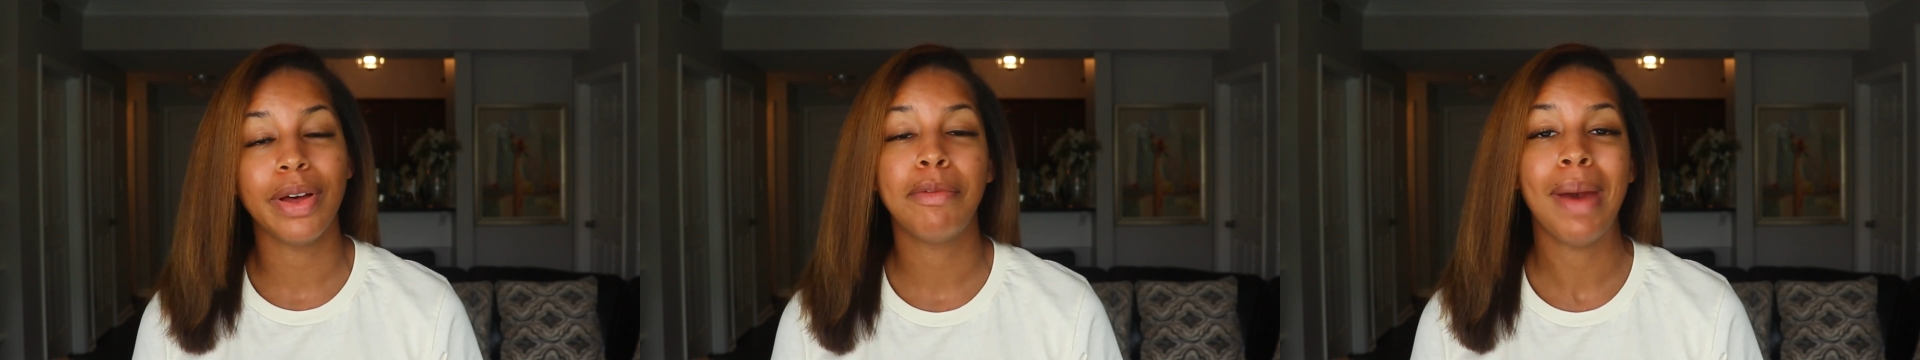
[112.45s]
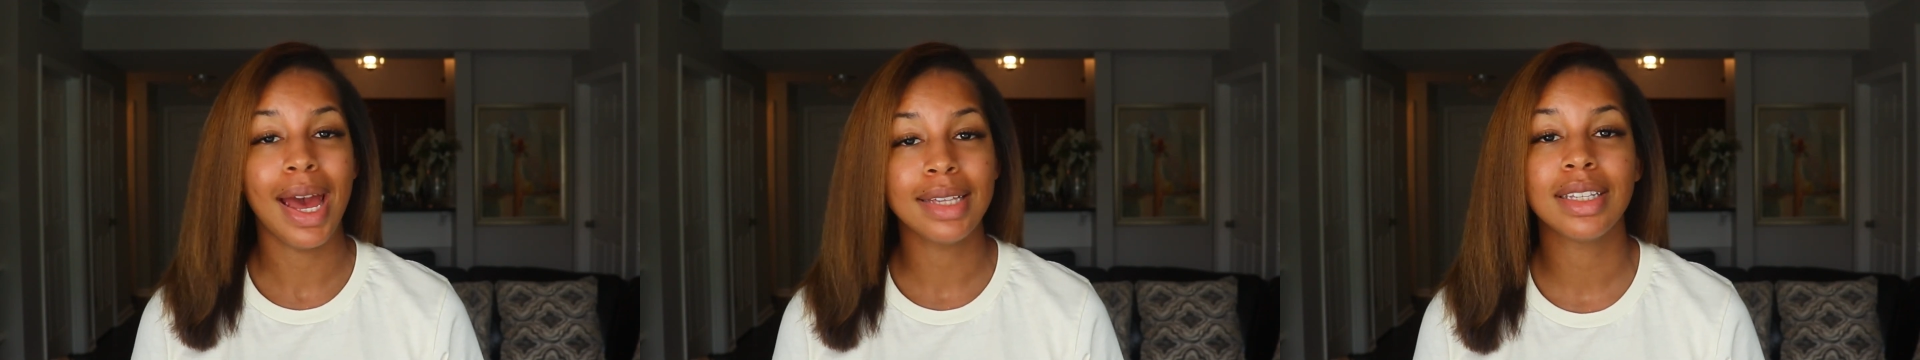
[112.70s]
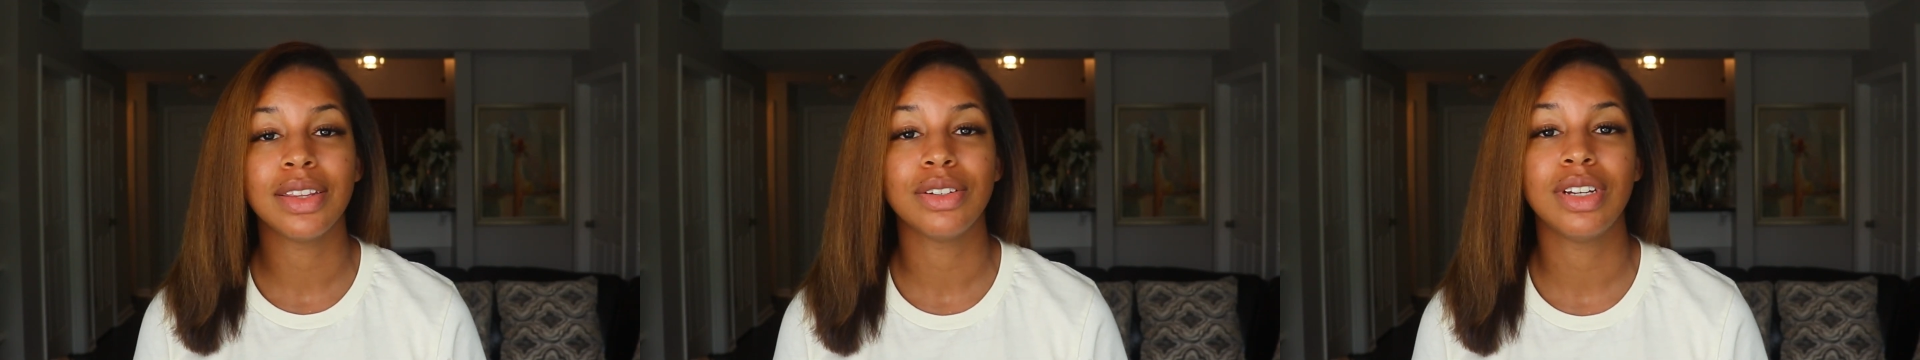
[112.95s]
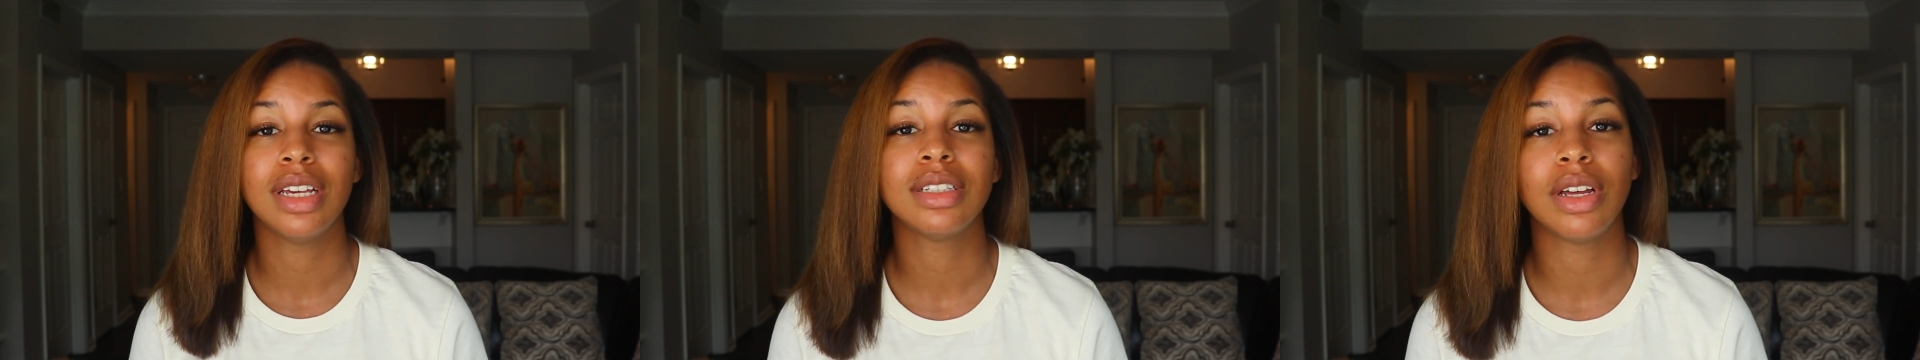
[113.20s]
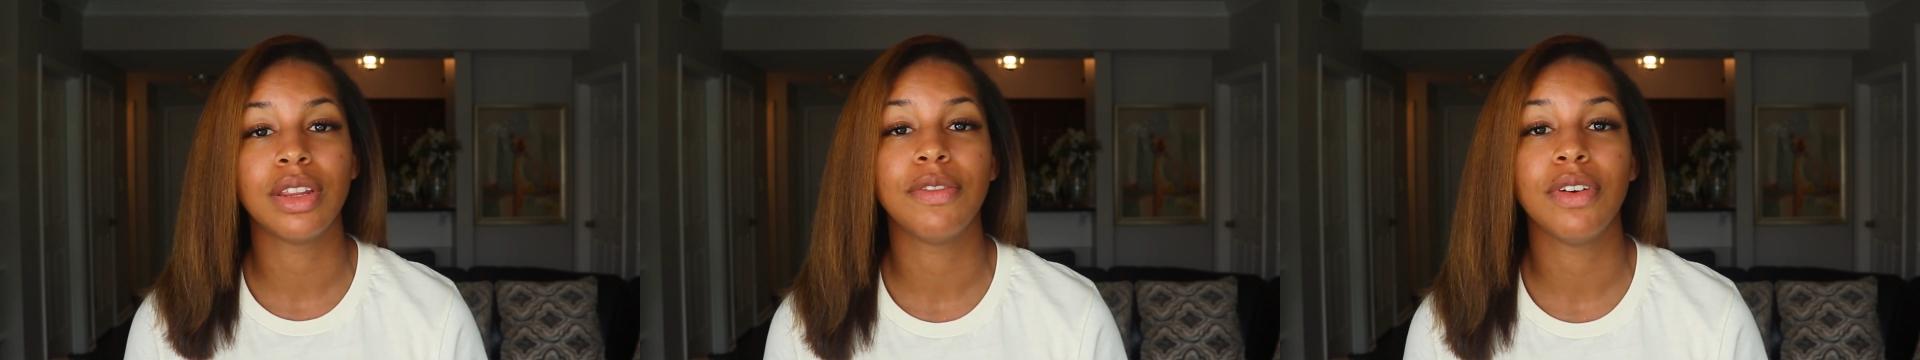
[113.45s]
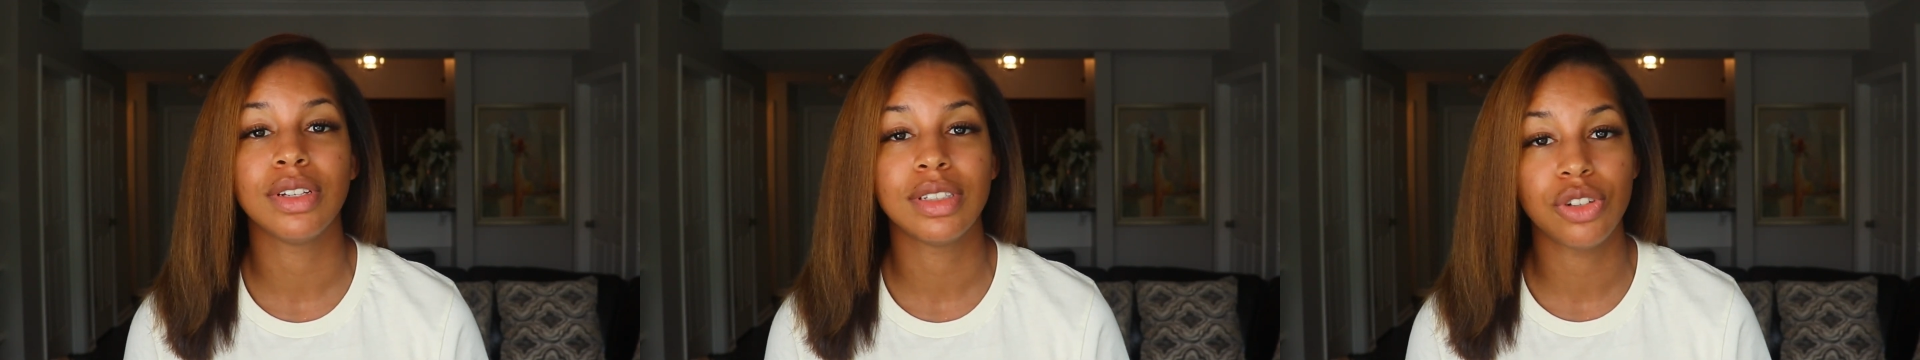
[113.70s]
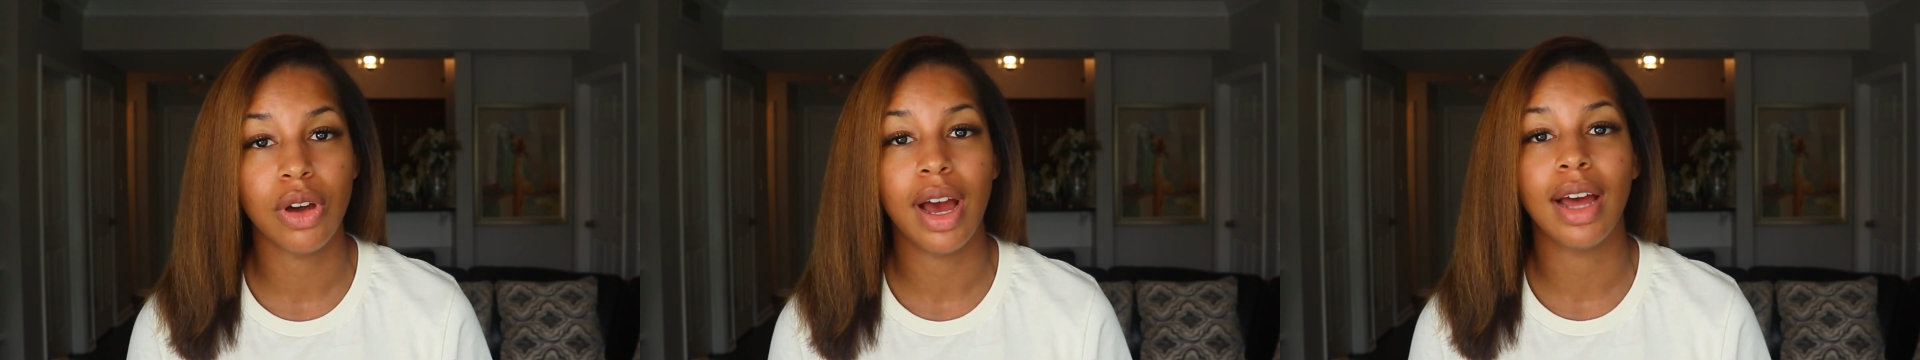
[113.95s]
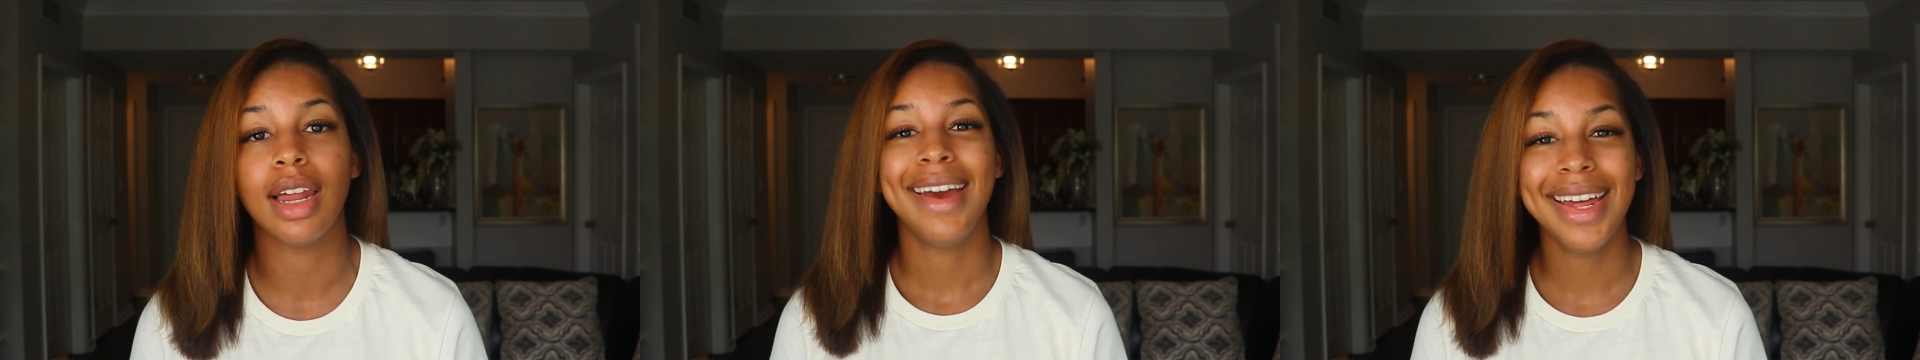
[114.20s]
of passing their test on the first try.